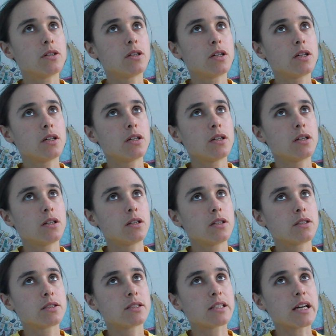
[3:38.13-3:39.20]

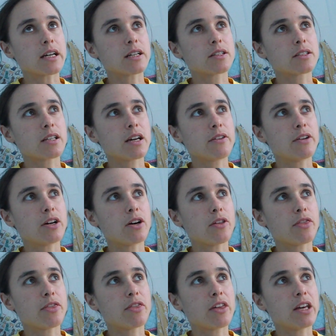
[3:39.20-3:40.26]
I
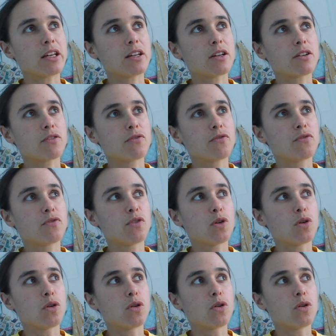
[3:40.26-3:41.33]
think,
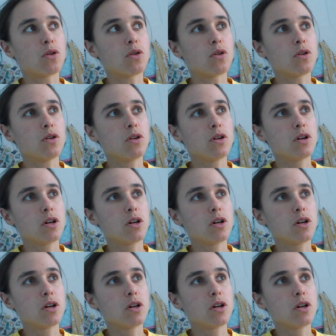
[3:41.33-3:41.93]
for